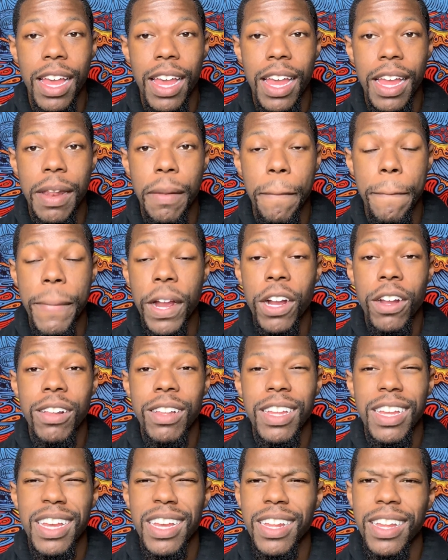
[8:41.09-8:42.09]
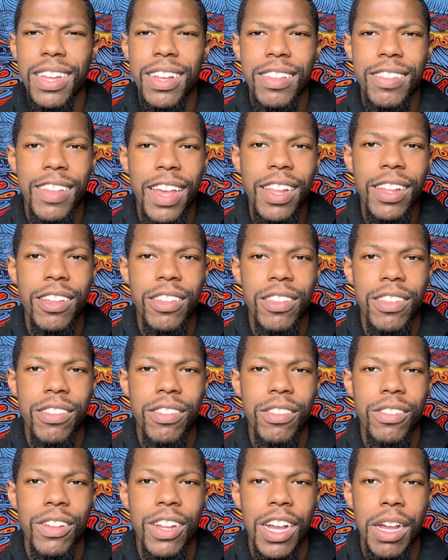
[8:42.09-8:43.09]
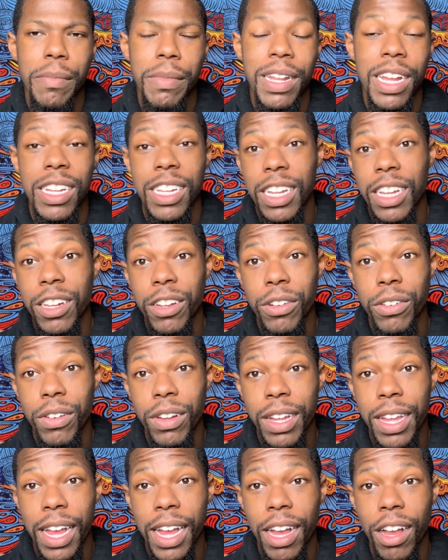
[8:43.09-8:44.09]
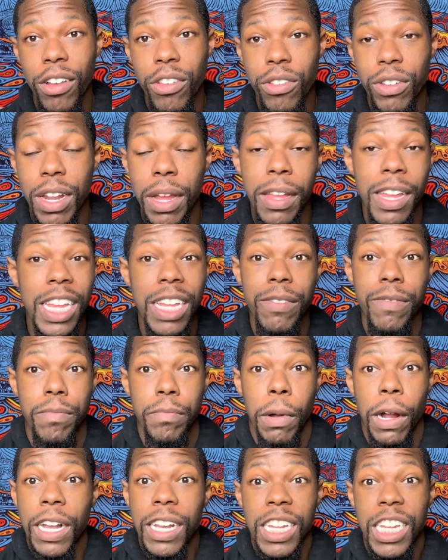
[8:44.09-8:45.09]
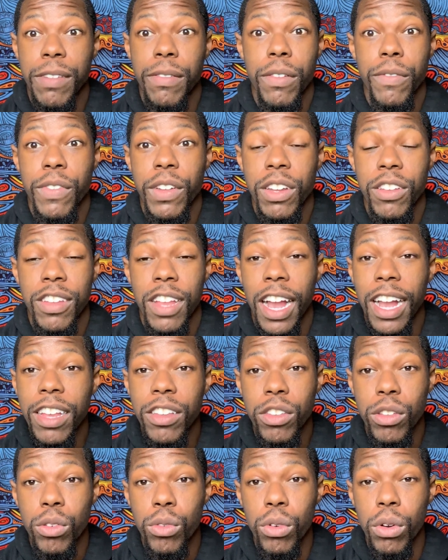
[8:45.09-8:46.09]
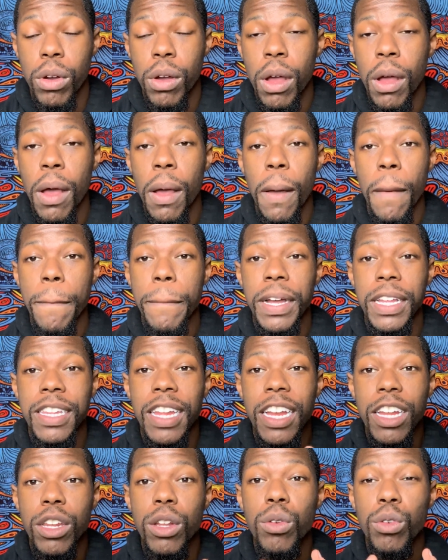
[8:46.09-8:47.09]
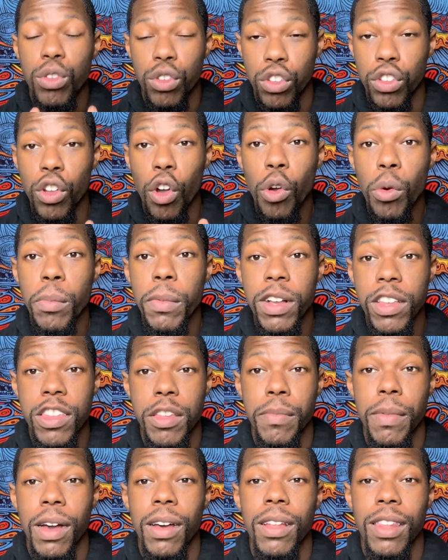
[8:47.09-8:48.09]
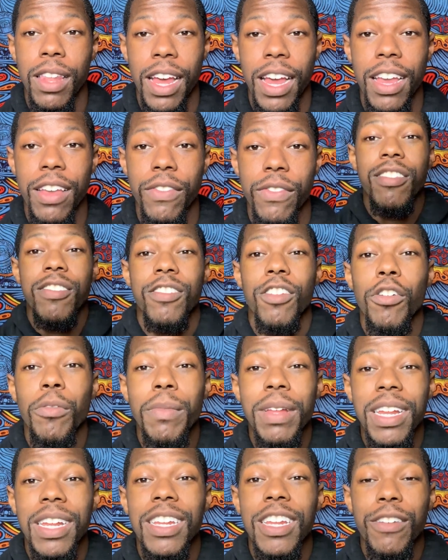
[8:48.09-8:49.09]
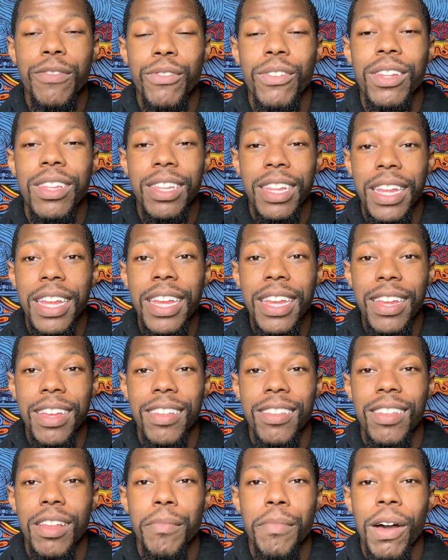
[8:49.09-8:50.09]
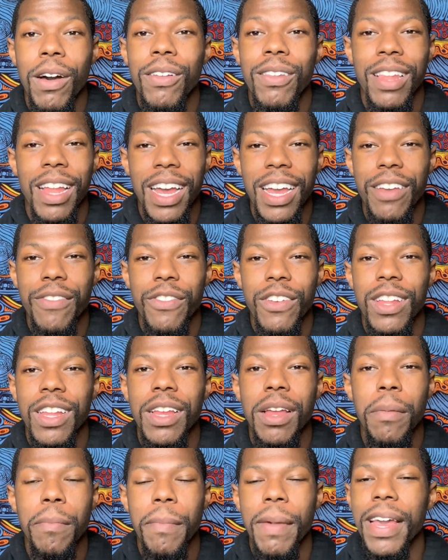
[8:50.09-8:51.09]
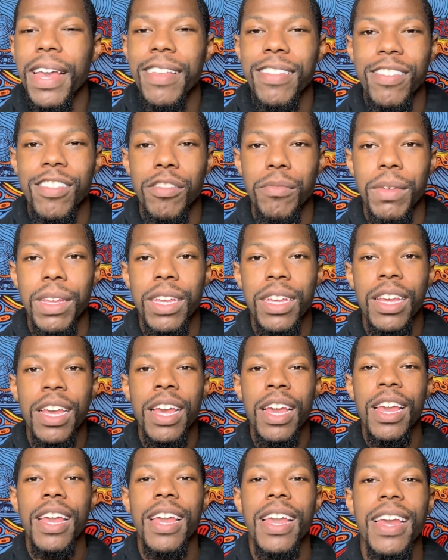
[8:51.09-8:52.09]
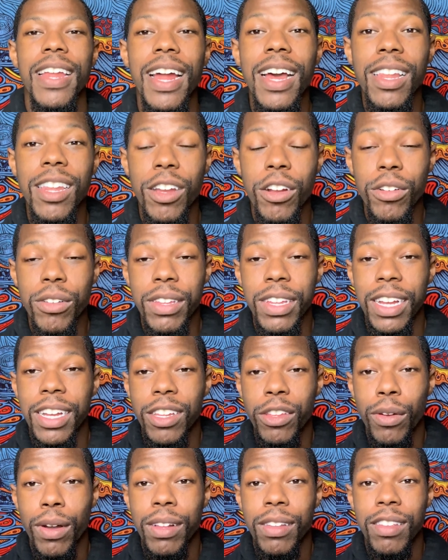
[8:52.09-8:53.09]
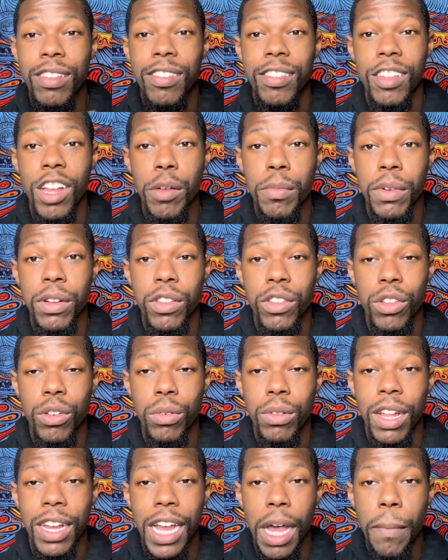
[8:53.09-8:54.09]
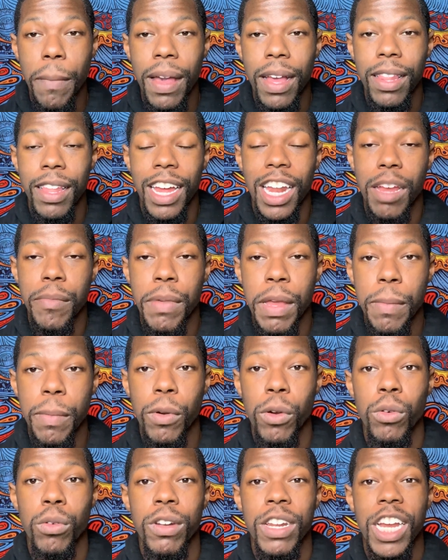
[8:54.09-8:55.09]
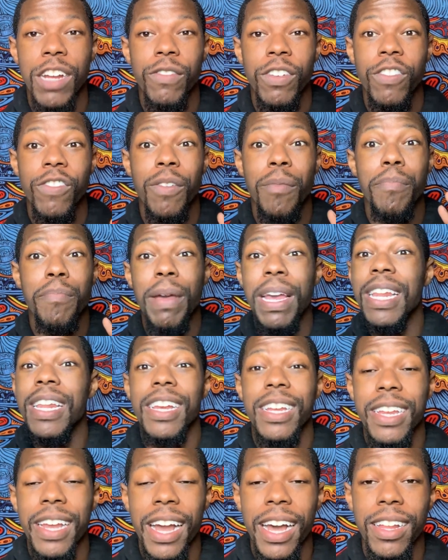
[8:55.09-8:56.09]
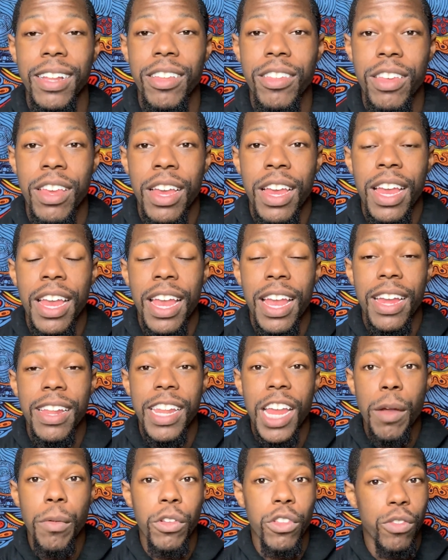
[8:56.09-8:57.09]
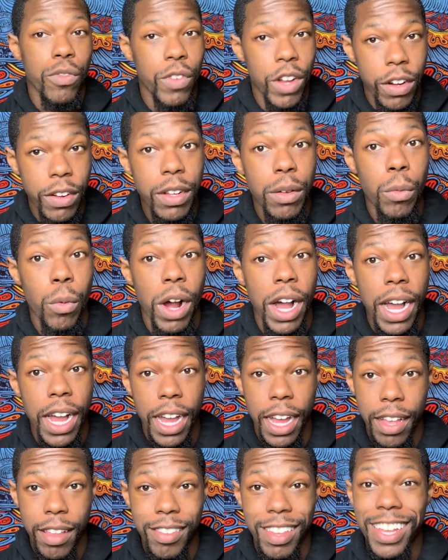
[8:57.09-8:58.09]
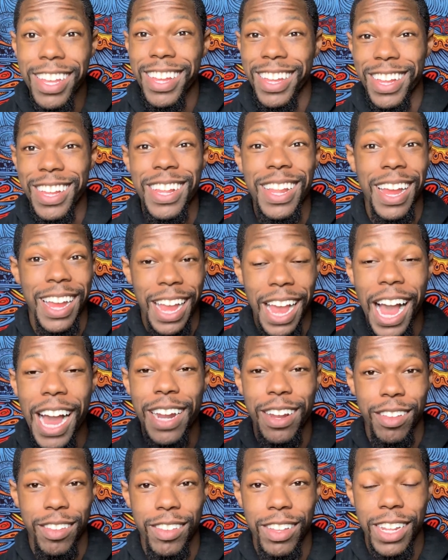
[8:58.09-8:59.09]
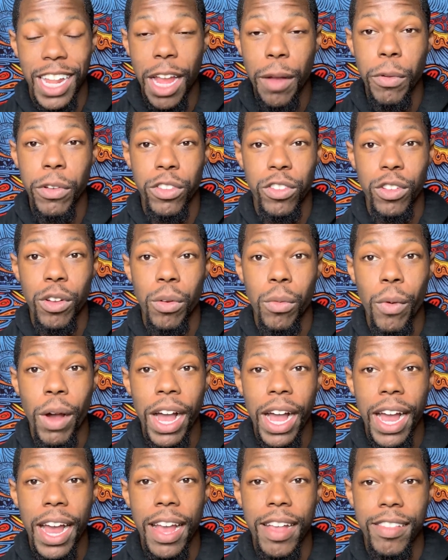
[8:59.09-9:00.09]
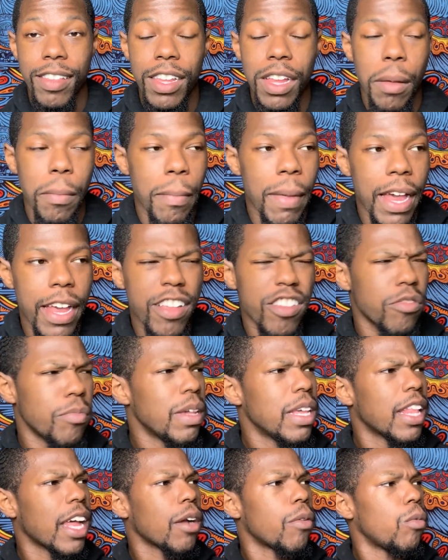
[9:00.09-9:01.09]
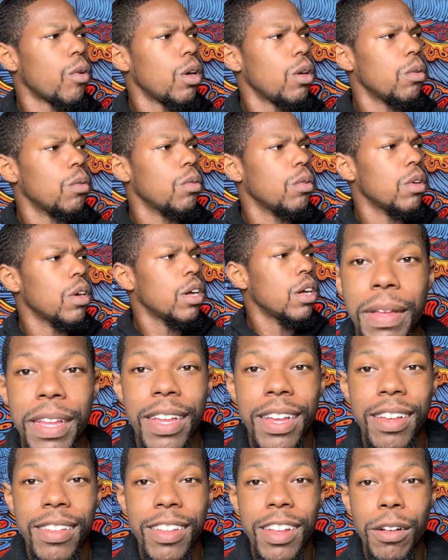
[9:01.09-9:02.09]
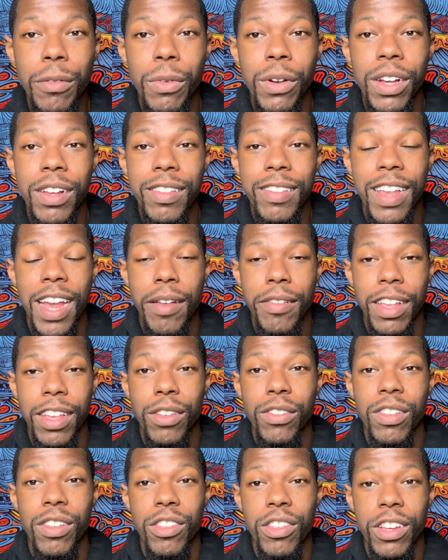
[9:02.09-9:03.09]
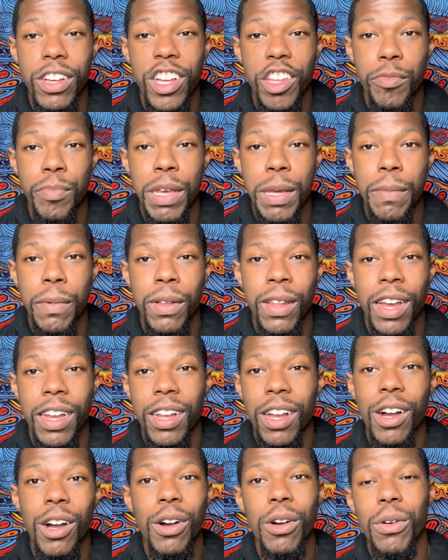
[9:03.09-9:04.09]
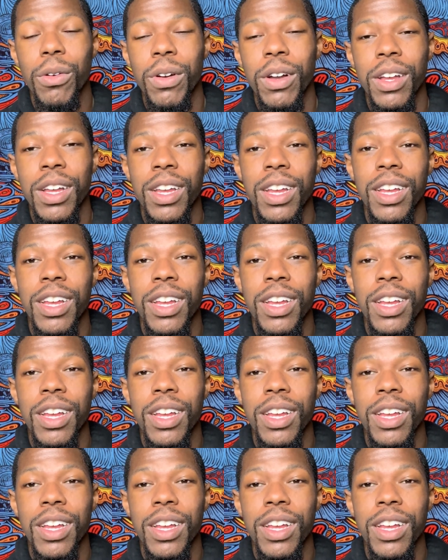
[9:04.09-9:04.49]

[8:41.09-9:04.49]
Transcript: and barely any intelligence you know what i mean they didn't go to college or they eat, probably didn't finish high school but they knew so much about life so many different things about life and it amazes me and i learned that throughout this summer too like i met a lot of people who never even been to college and they was very wise. like honestly, they were so wise. It amazed me like, whoa. Because there was times I used to judge people like, oh,